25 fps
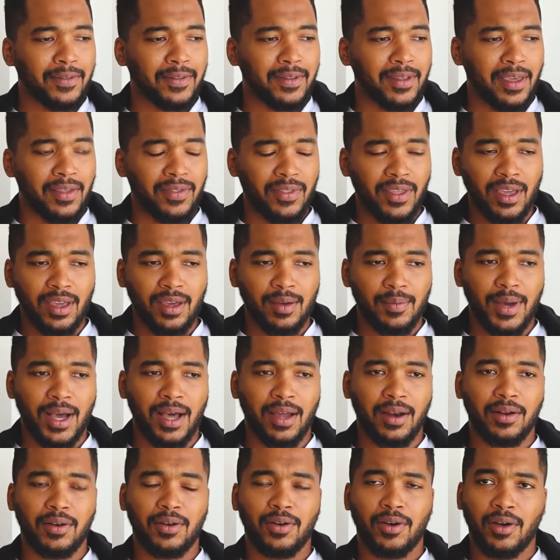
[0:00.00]
I think
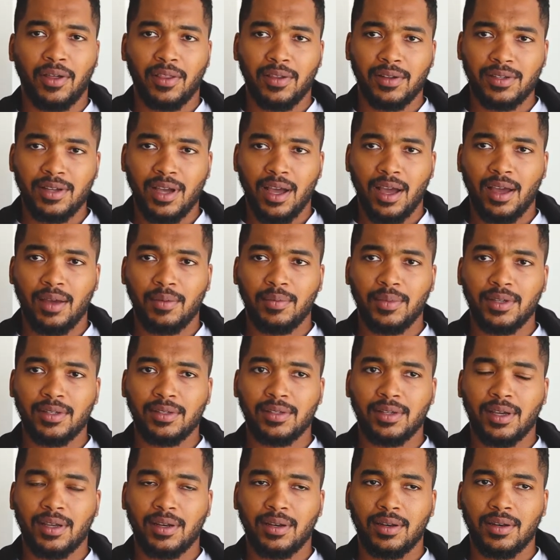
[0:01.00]
about it all the time. He
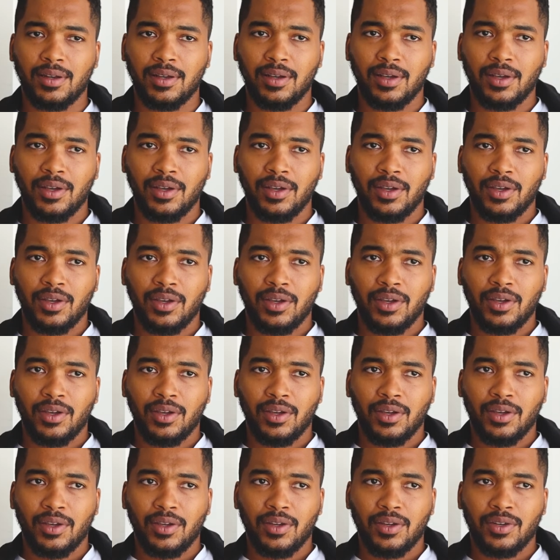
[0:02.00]
said,
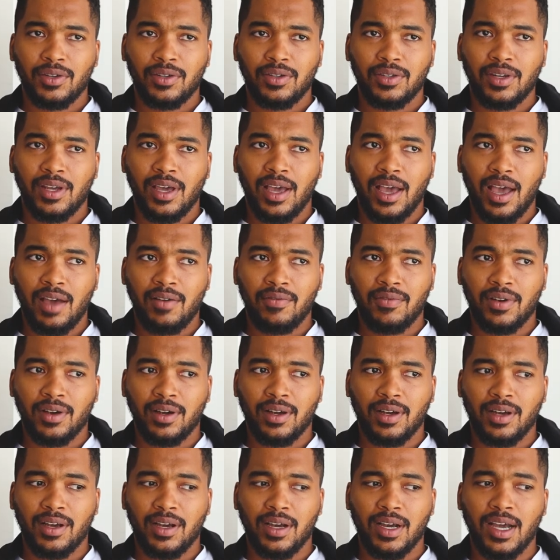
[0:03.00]
to have a
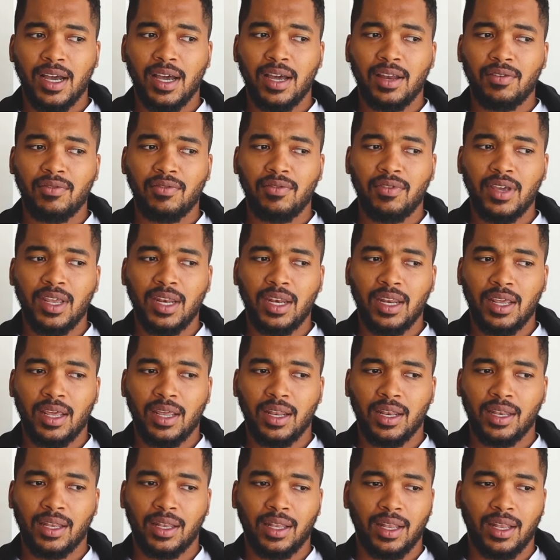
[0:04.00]
convenient